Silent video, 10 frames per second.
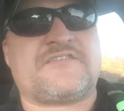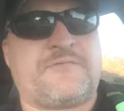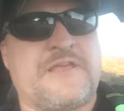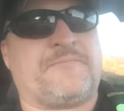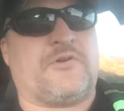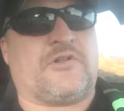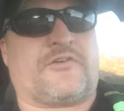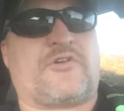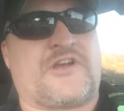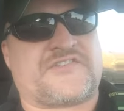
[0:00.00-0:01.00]
of people are
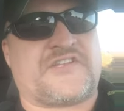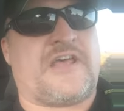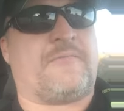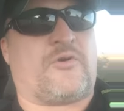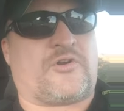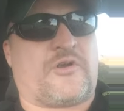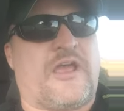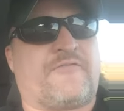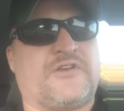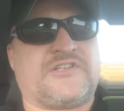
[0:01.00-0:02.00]
crossing that border
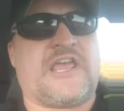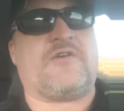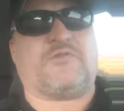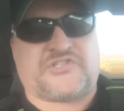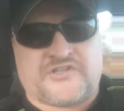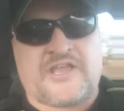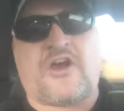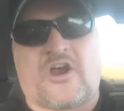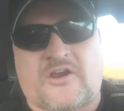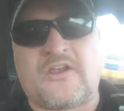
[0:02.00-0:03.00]
every day, which they
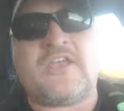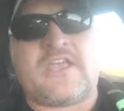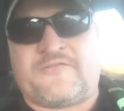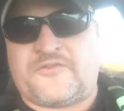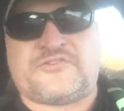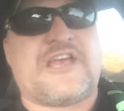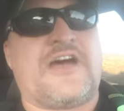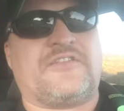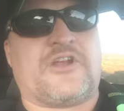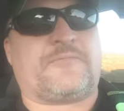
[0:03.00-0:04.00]
are, if you're
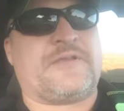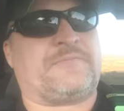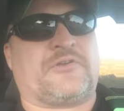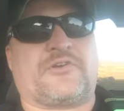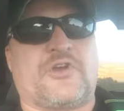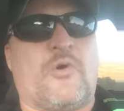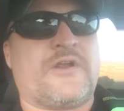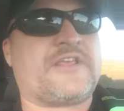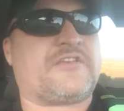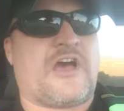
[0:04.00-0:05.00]
down there, people are
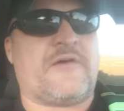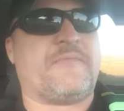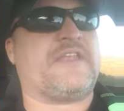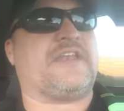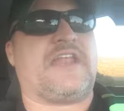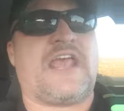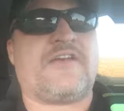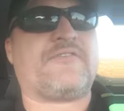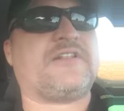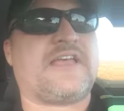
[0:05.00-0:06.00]
going and coming in
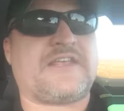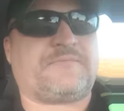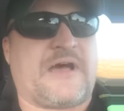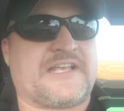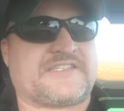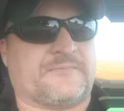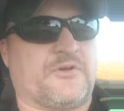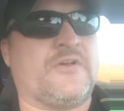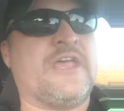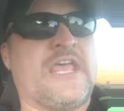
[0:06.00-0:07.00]
every lane
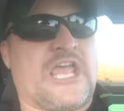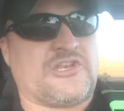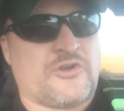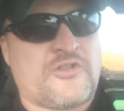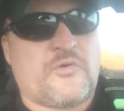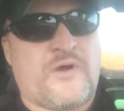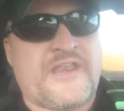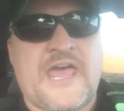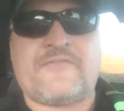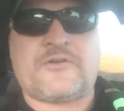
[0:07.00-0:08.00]
possible, and you're the one
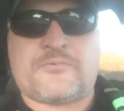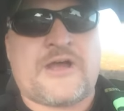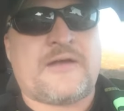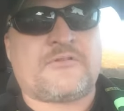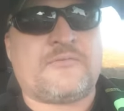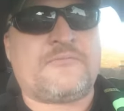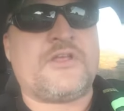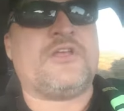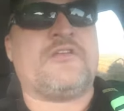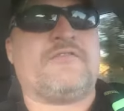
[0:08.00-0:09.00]
having a
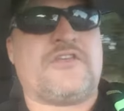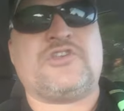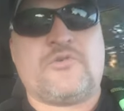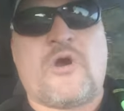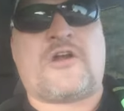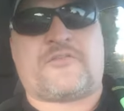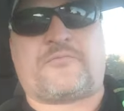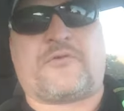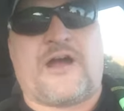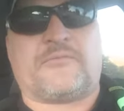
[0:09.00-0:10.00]
problem, then you are the
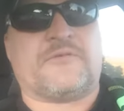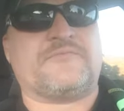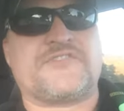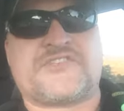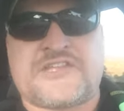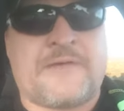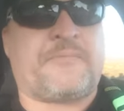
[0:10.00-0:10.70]
problem. Step